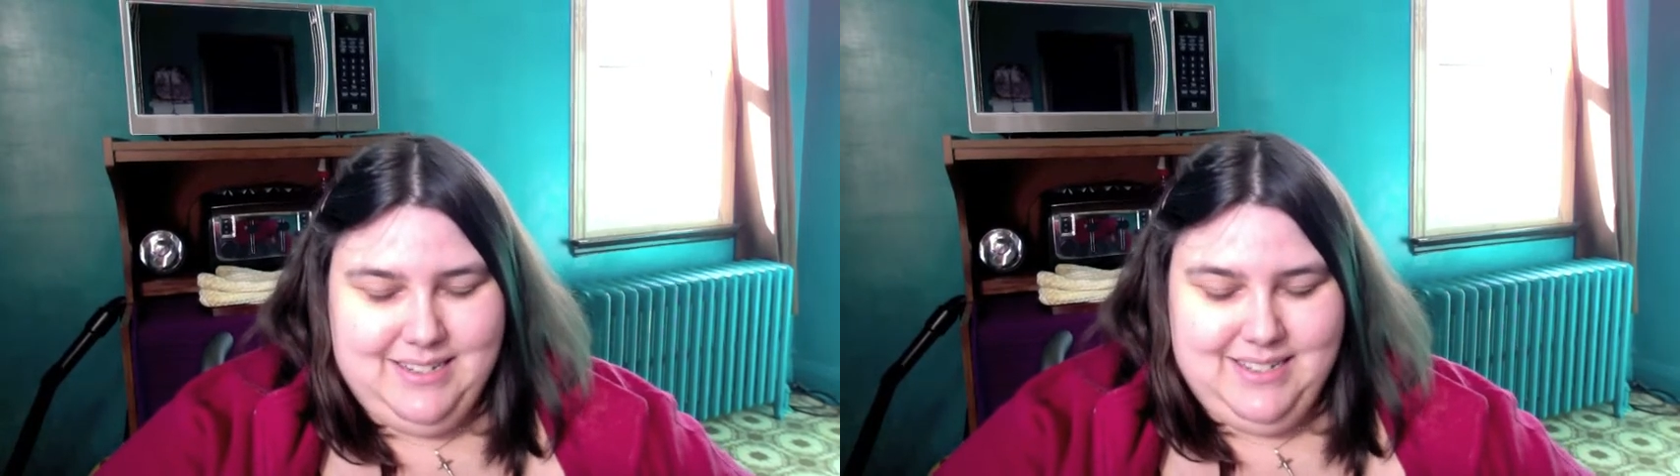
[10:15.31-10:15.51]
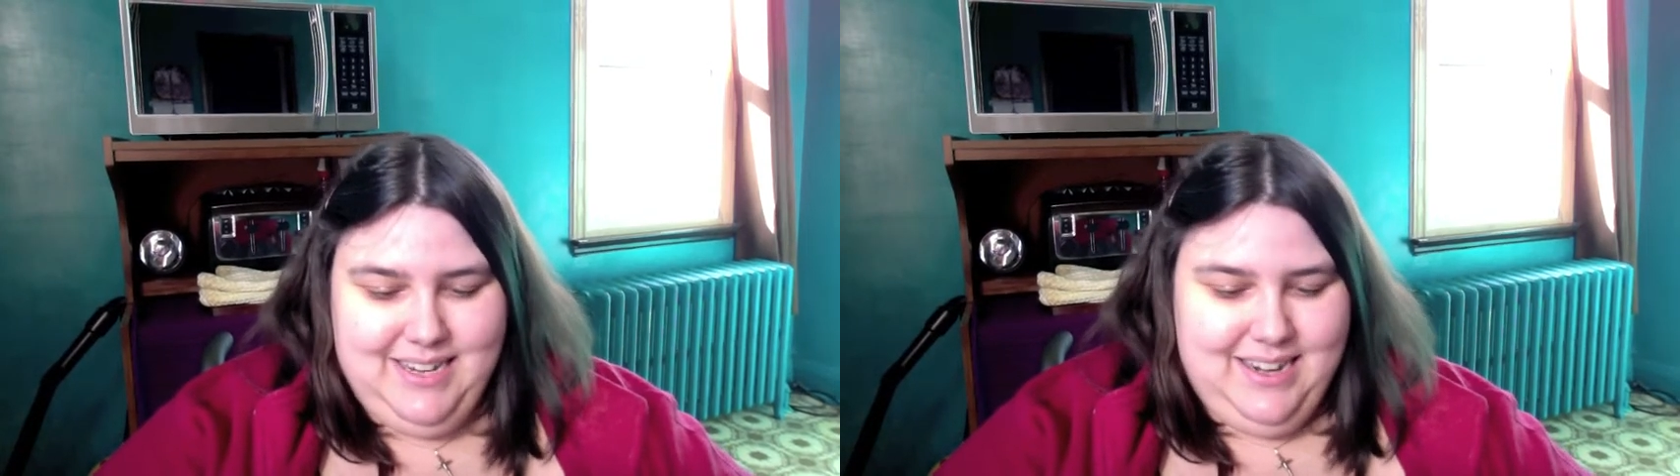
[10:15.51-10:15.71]

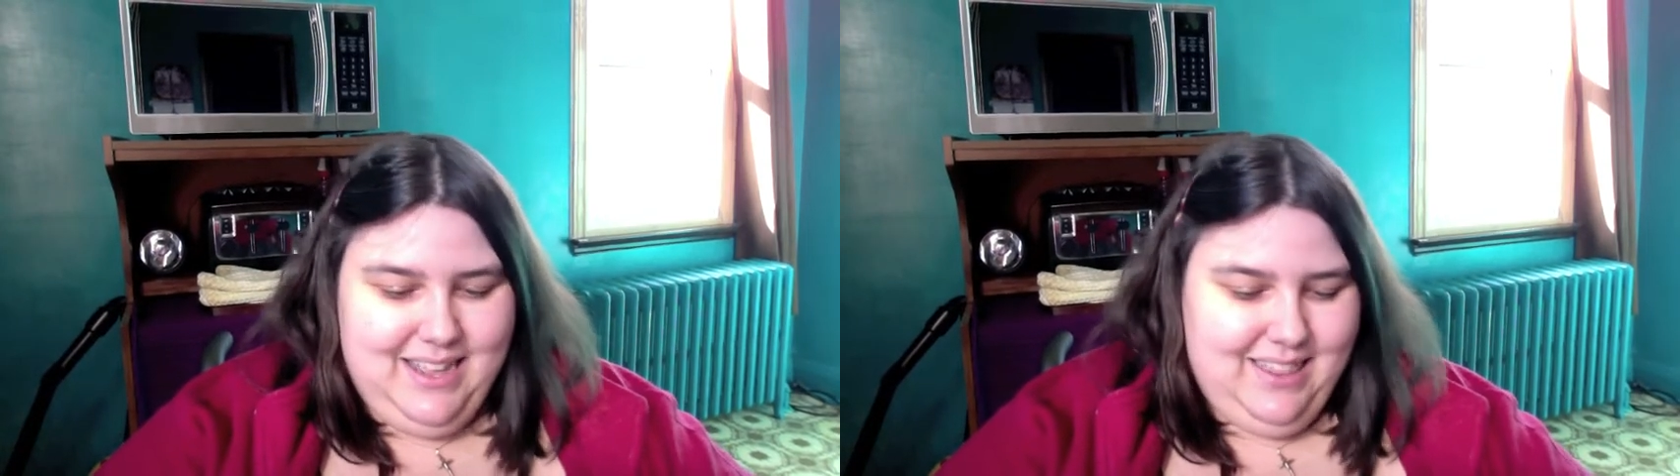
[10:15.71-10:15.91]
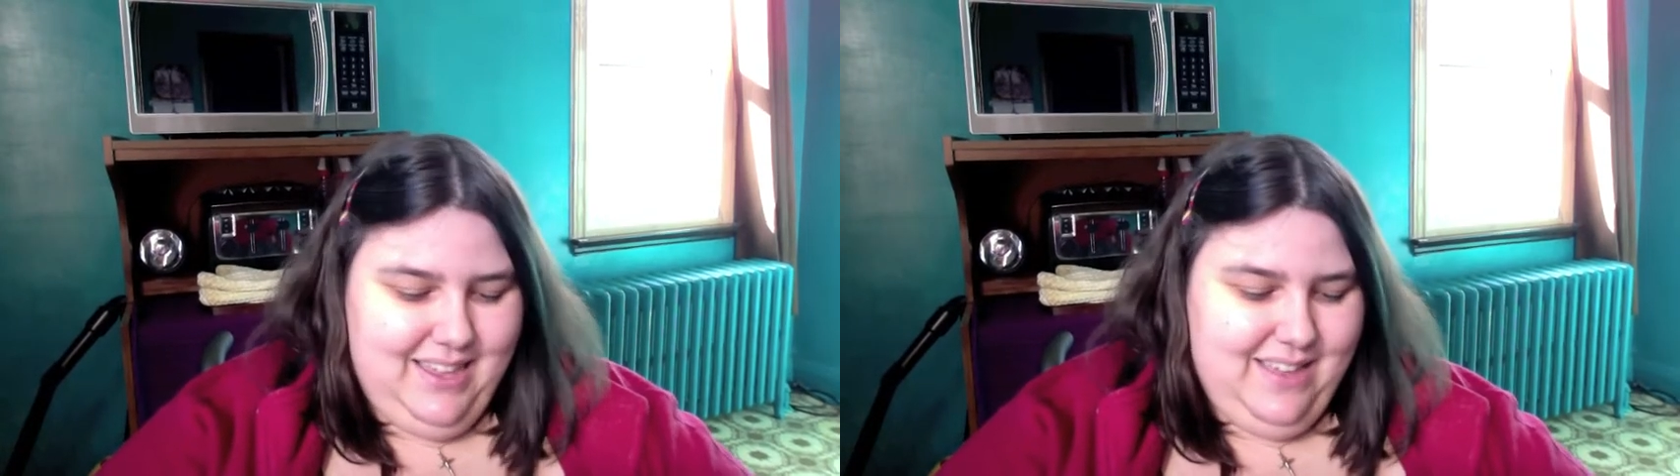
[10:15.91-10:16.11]
seen
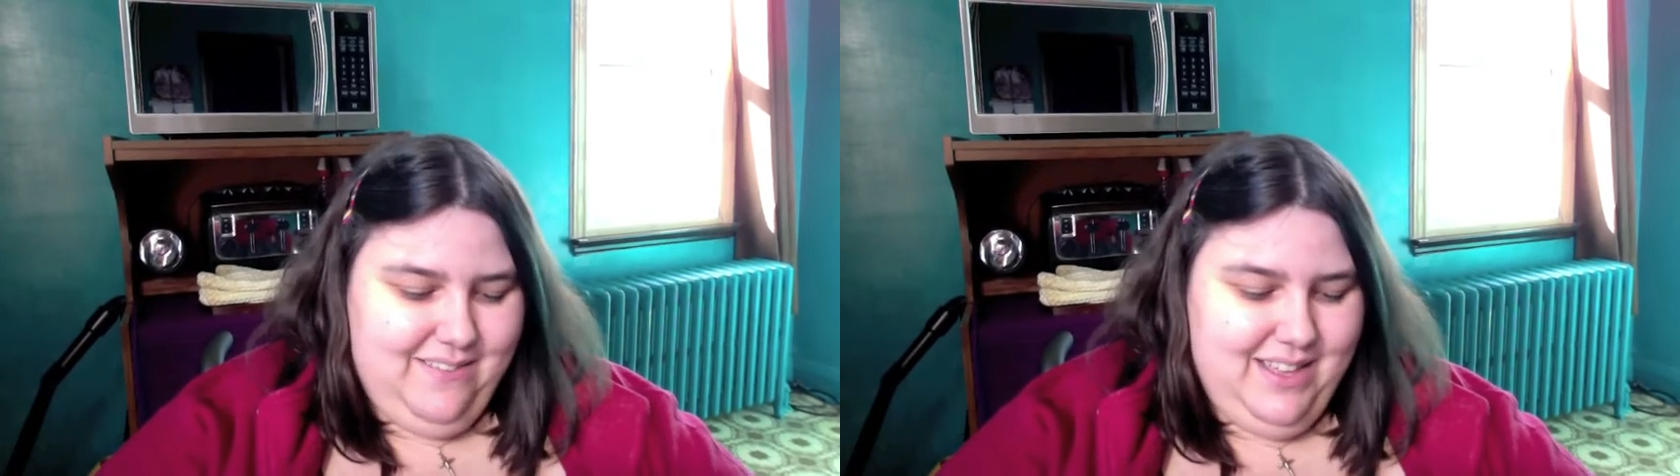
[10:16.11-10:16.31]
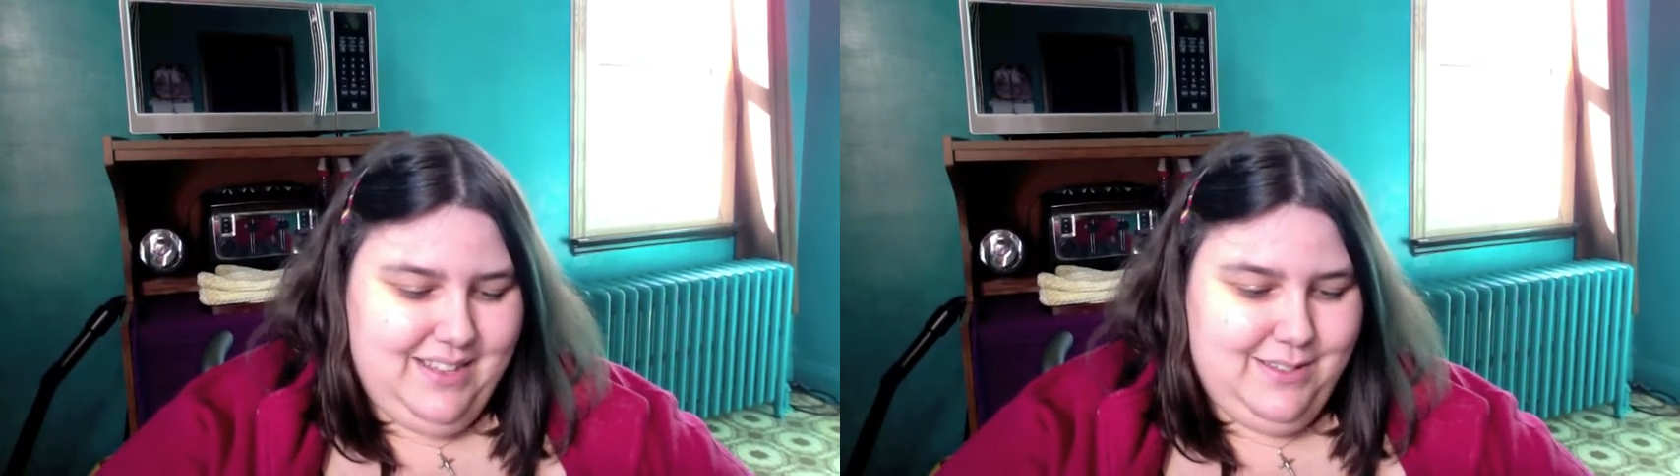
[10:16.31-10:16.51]
nothing of
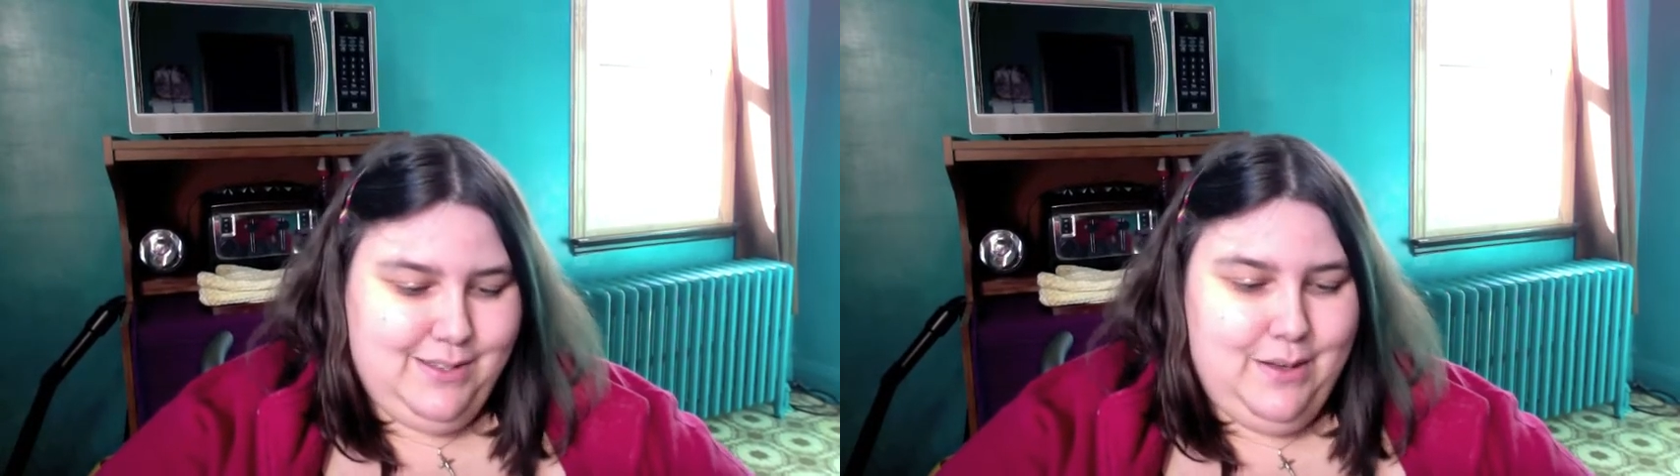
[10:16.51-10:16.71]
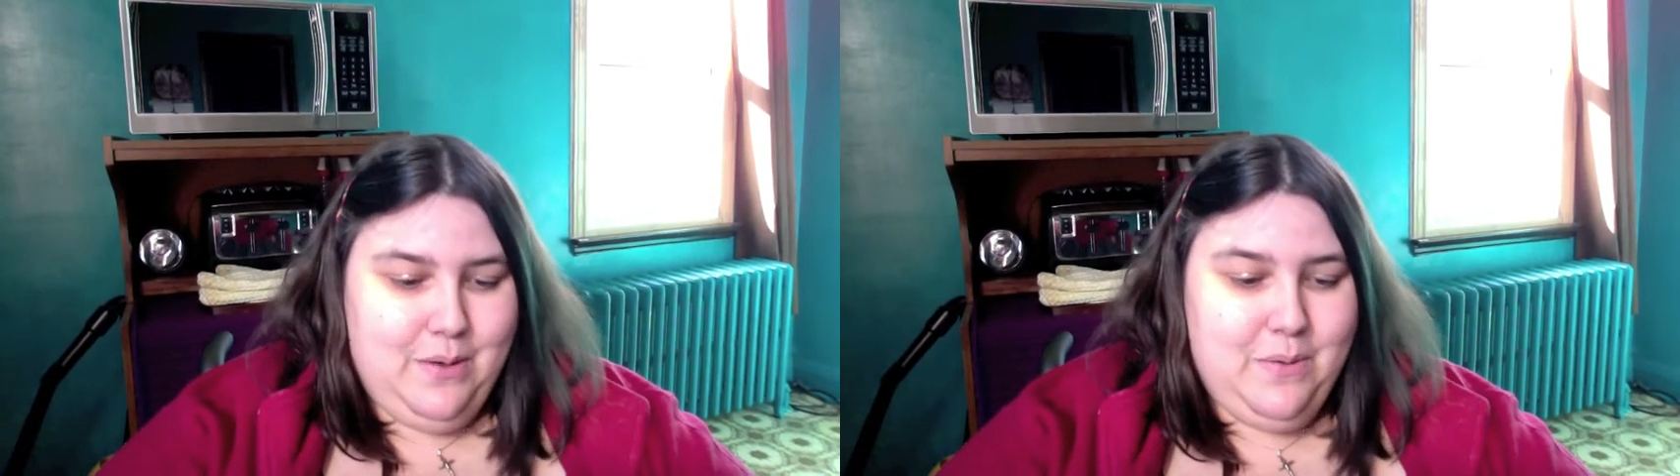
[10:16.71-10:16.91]
it.
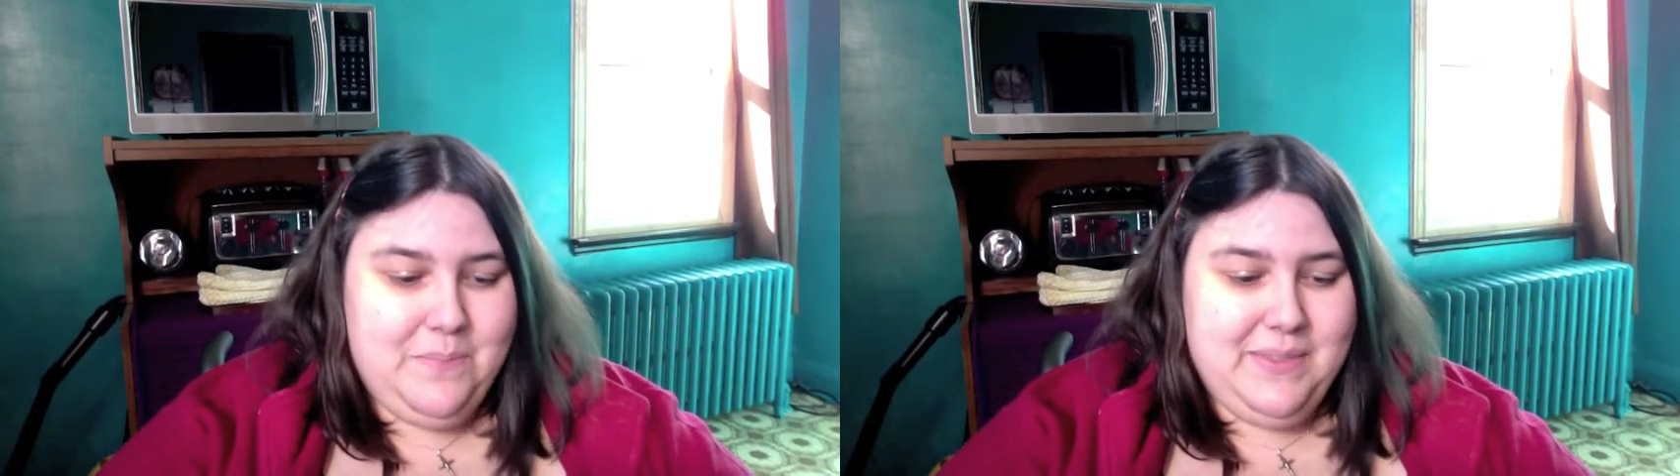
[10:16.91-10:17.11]
So